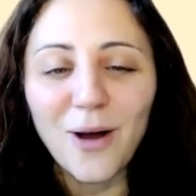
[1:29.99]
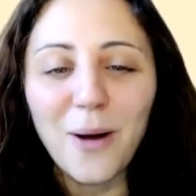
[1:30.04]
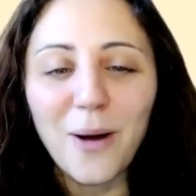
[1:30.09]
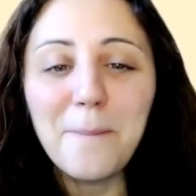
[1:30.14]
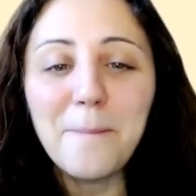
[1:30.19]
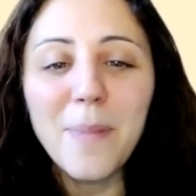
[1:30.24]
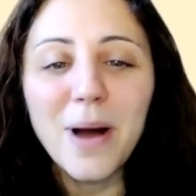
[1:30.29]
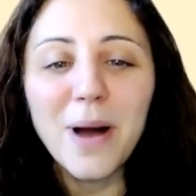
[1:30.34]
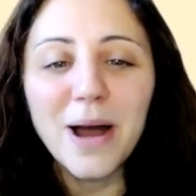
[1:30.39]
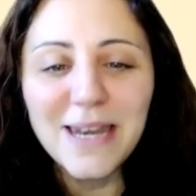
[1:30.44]

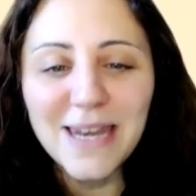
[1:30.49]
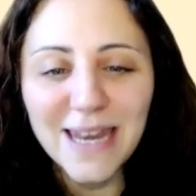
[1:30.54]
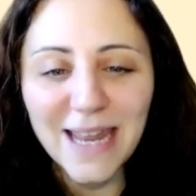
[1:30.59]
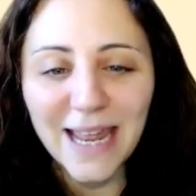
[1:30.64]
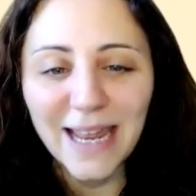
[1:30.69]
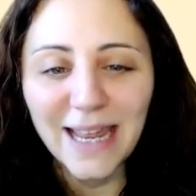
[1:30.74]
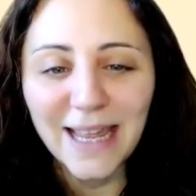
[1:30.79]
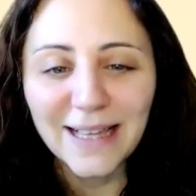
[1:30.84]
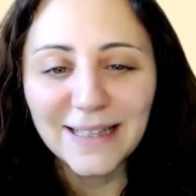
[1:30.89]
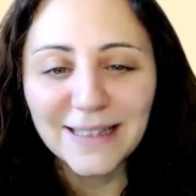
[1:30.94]
on
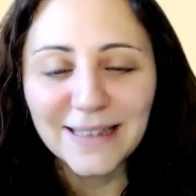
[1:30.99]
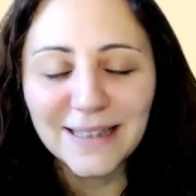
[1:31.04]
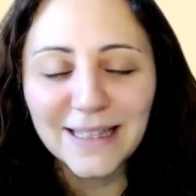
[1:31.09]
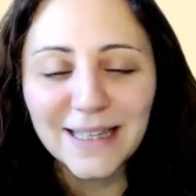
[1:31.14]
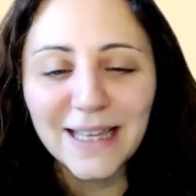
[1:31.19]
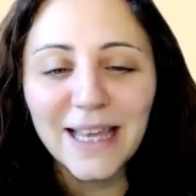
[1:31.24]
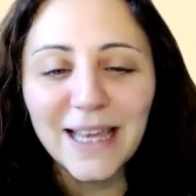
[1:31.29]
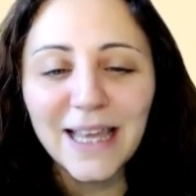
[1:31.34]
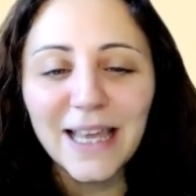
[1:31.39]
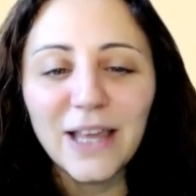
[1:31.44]
Monday.
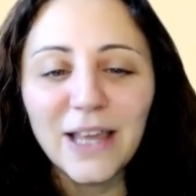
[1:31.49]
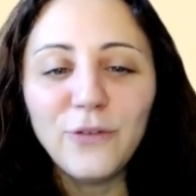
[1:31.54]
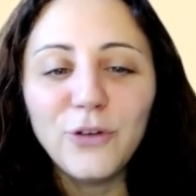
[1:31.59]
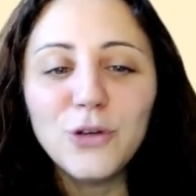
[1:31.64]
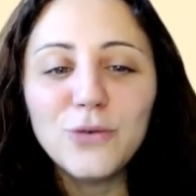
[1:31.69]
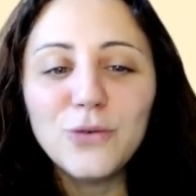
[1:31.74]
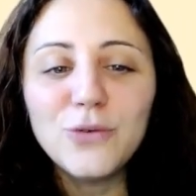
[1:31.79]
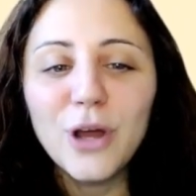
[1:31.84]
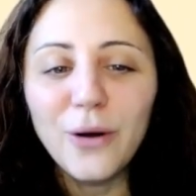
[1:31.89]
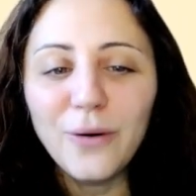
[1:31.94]
If
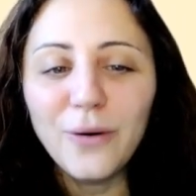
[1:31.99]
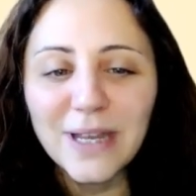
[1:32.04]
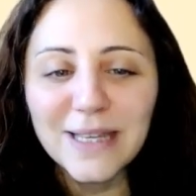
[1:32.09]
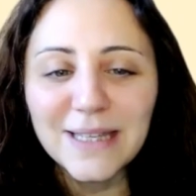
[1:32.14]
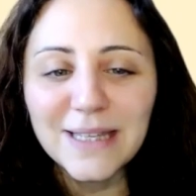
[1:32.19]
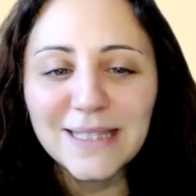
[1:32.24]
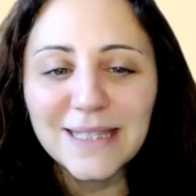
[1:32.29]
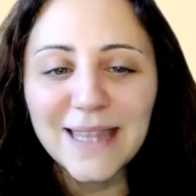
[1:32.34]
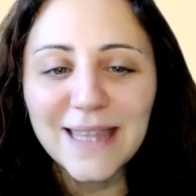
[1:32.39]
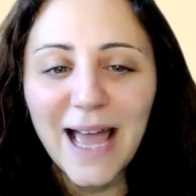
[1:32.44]
you
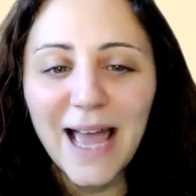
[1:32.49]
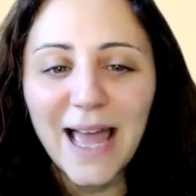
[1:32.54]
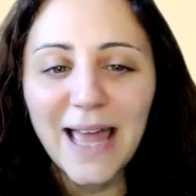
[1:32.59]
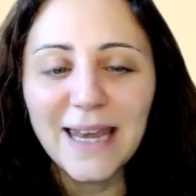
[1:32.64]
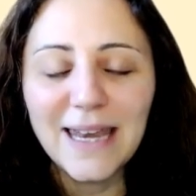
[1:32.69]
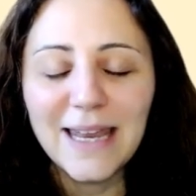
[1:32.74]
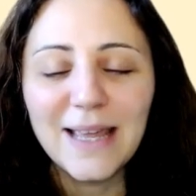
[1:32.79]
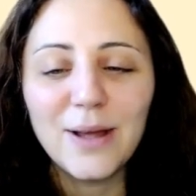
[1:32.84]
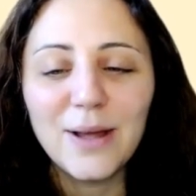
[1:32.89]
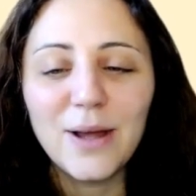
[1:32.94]
notice
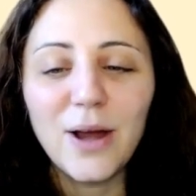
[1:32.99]
that